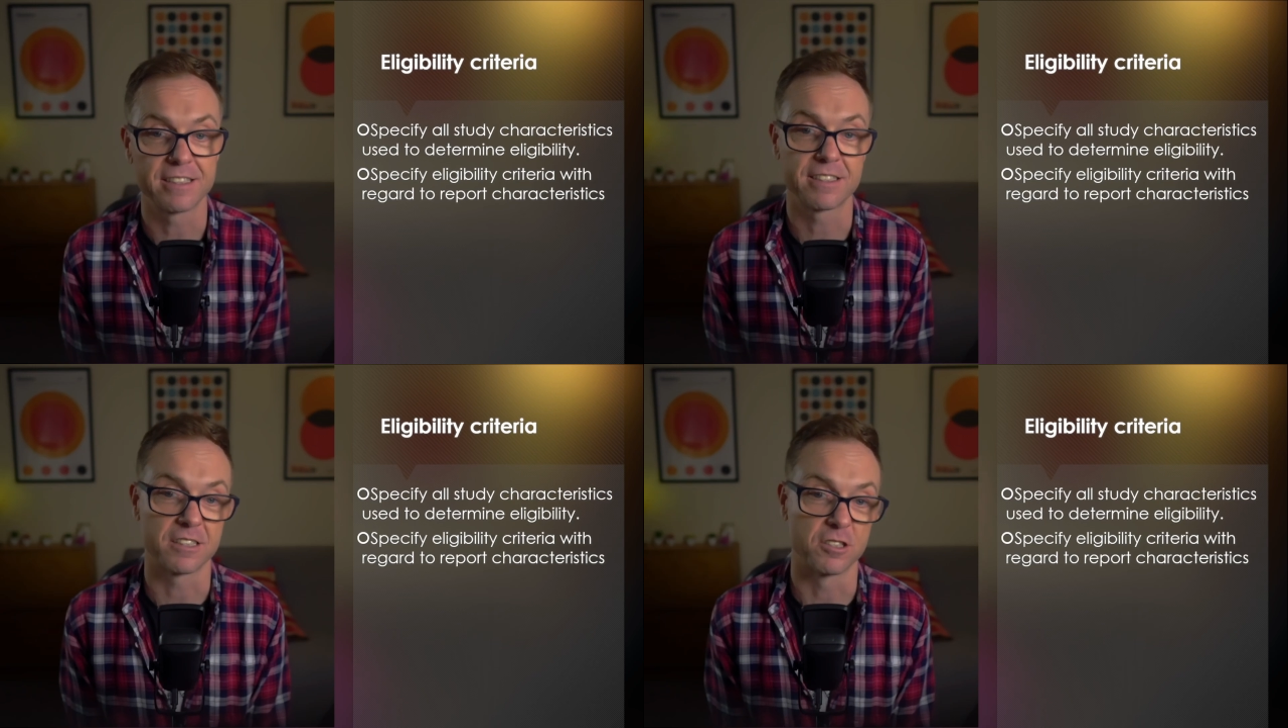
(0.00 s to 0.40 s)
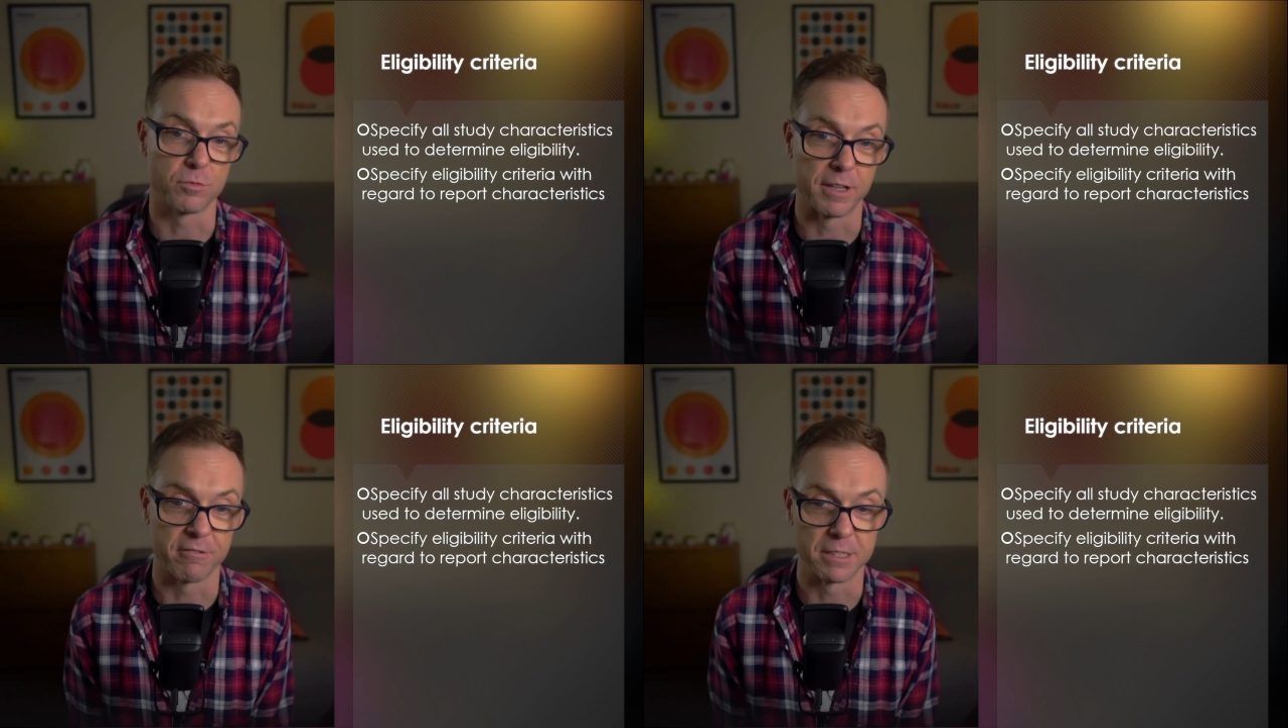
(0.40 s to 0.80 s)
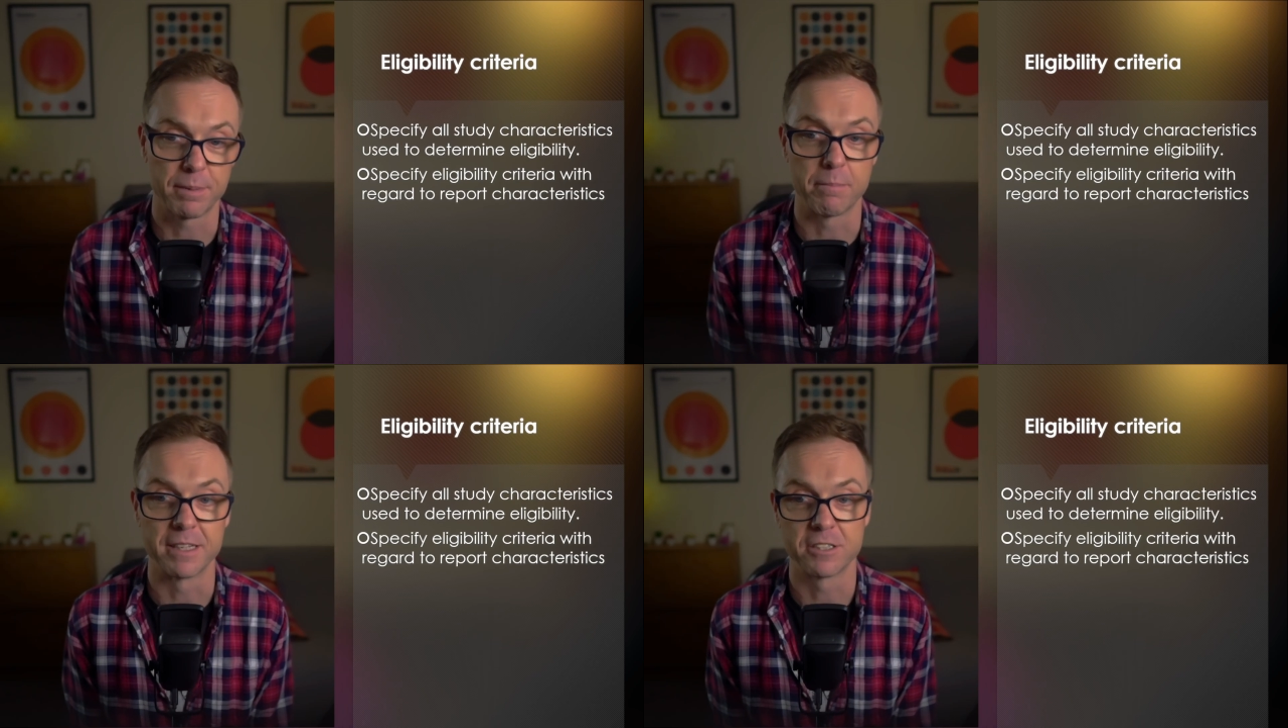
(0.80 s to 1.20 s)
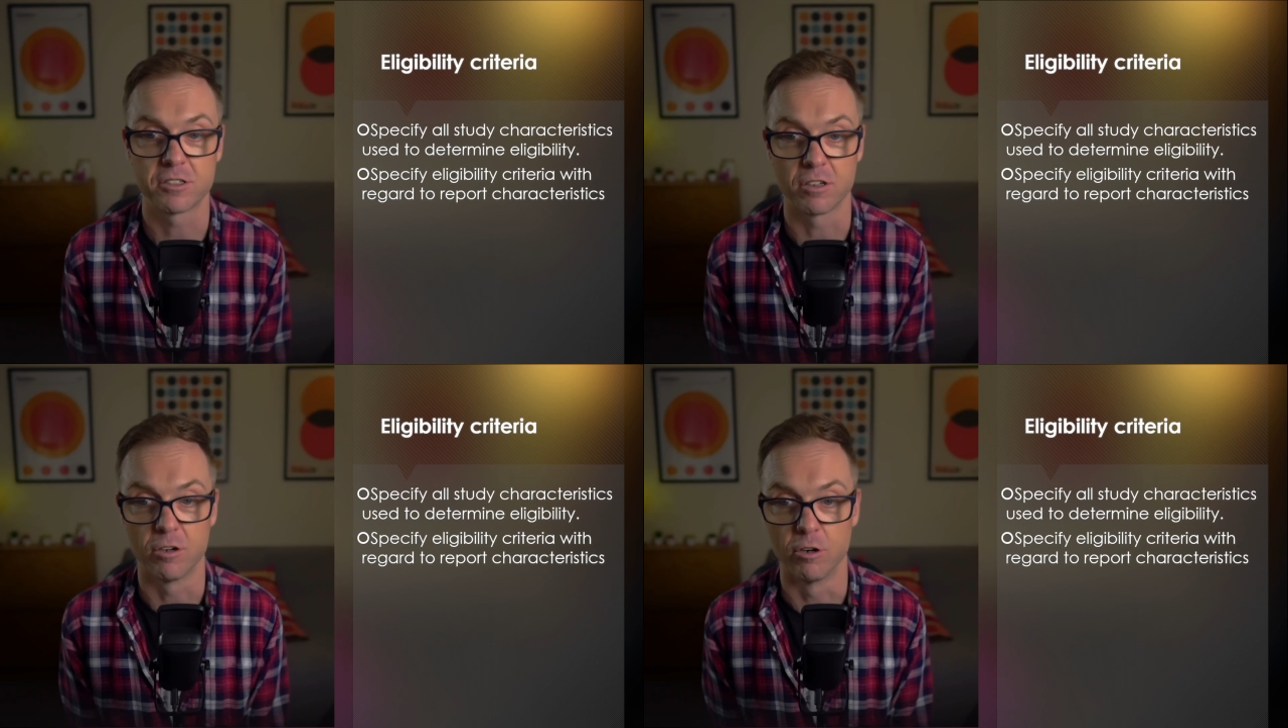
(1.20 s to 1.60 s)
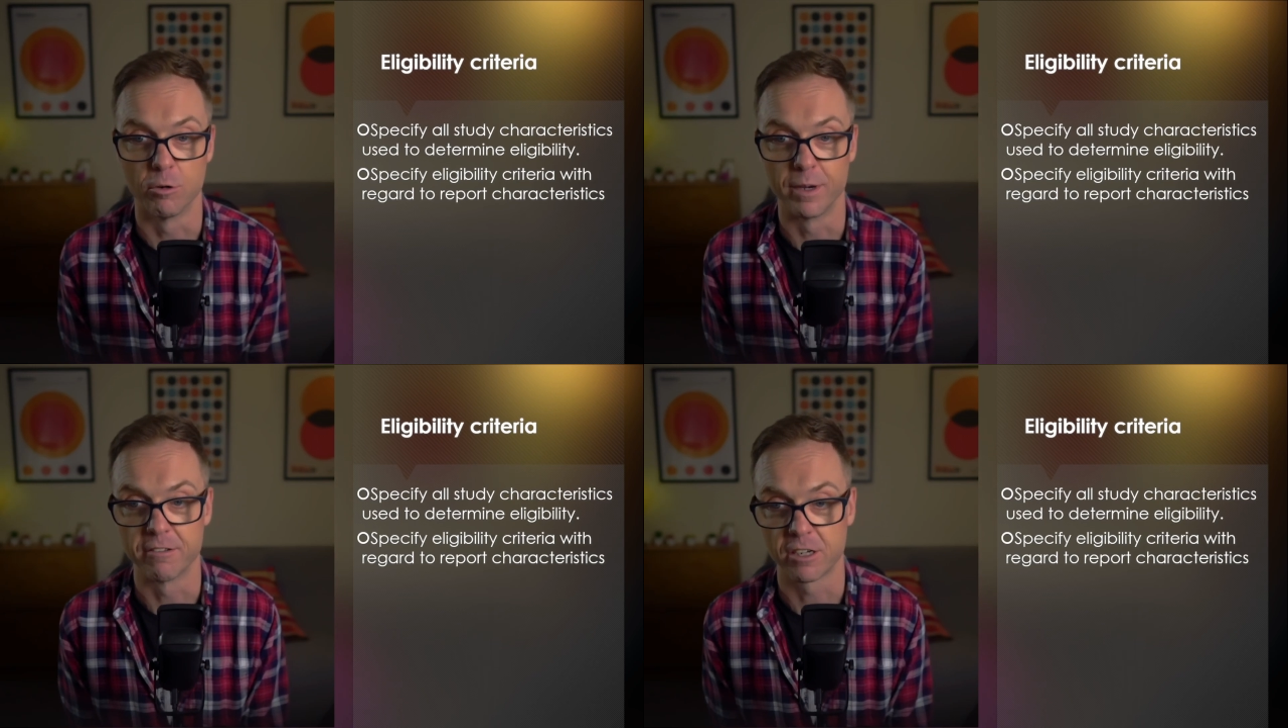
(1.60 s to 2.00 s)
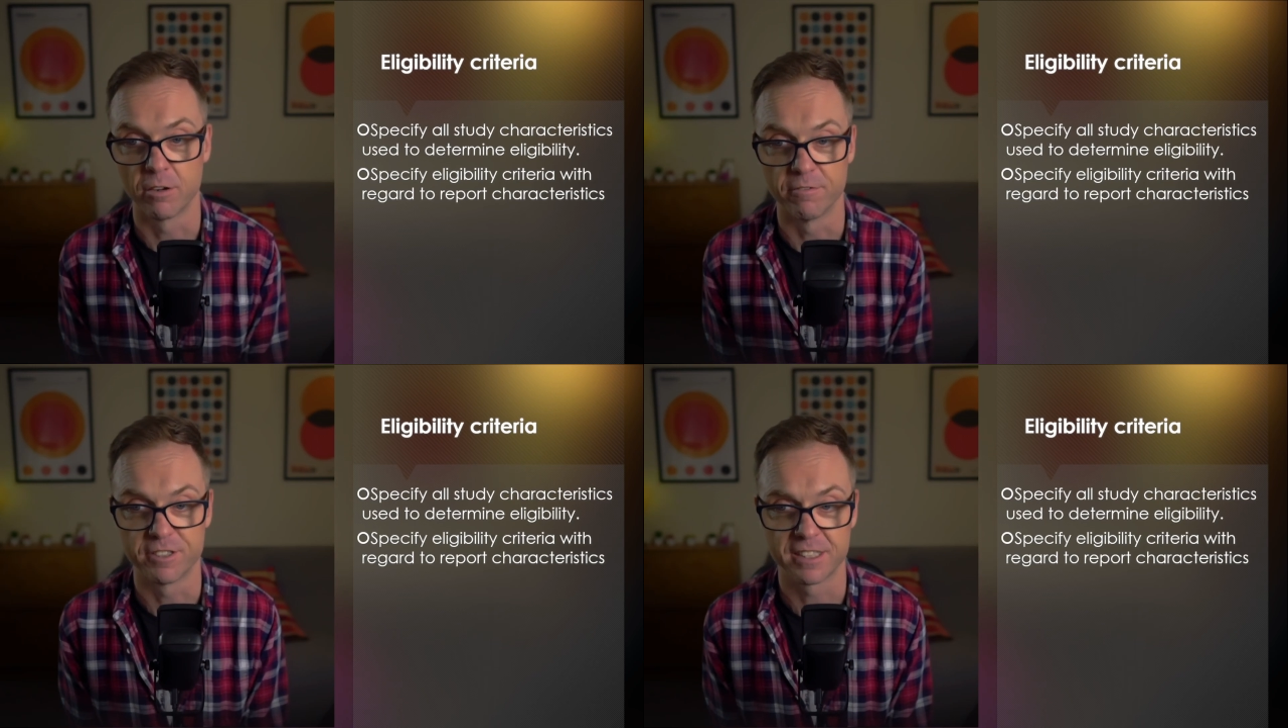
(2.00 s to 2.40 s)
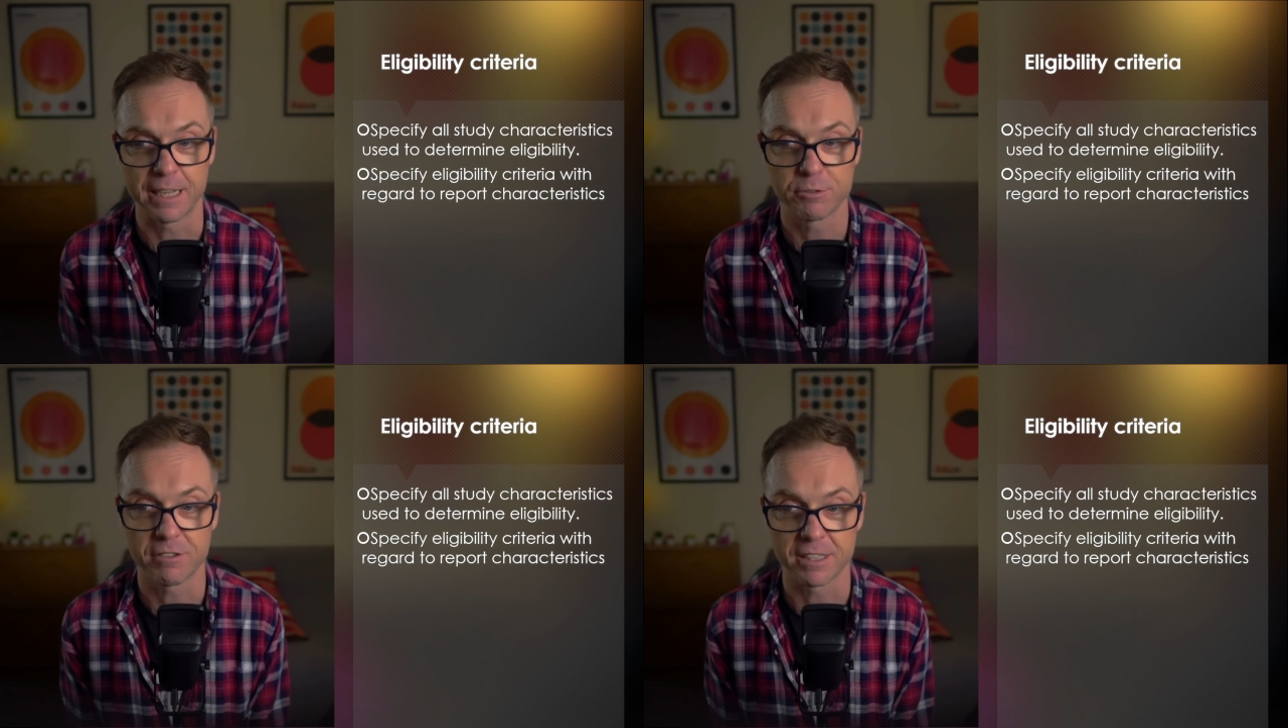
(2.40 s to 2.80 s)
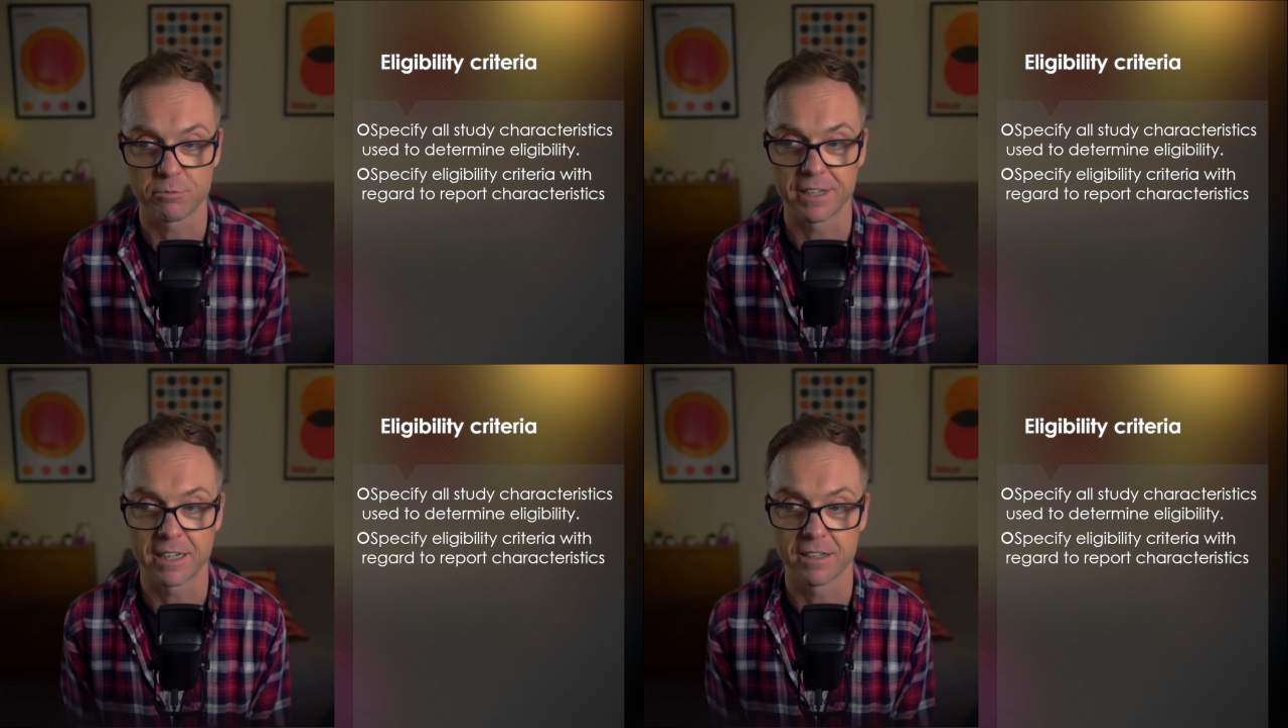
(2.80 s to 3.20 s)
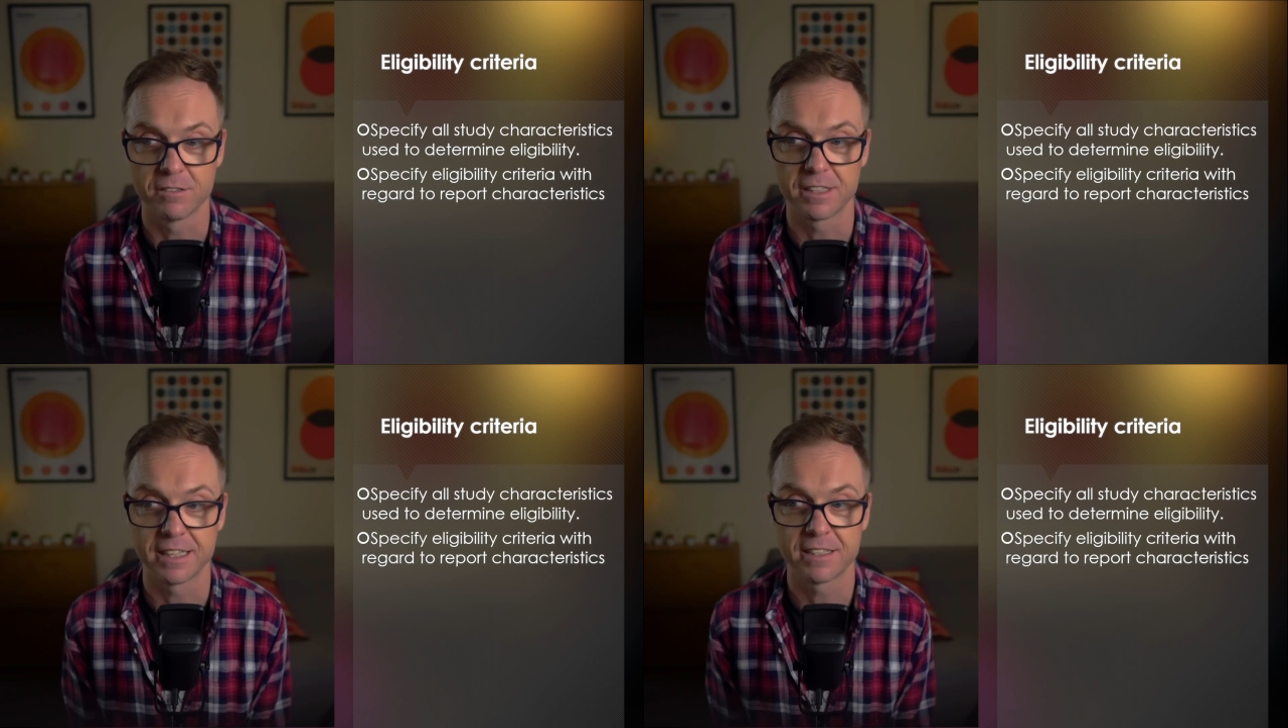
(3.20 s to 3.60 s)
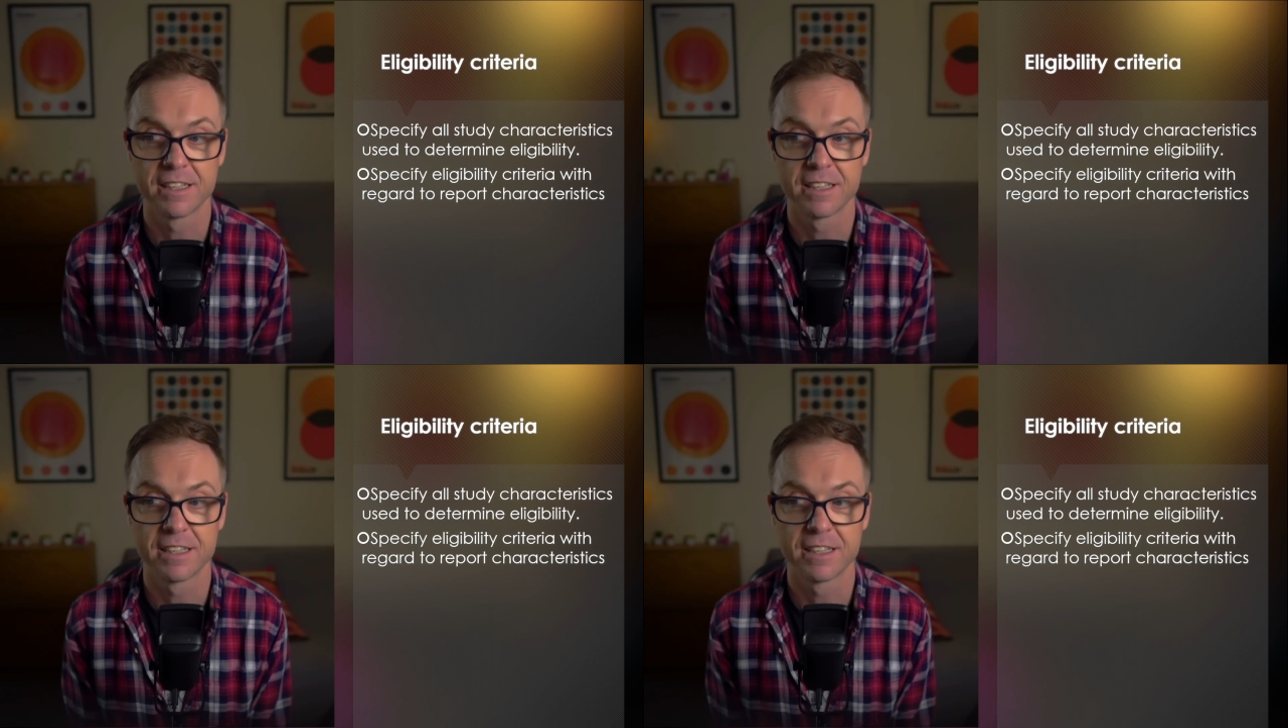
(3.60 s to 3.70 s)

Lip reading: such as whether it's published or whether a conference abstracts were included,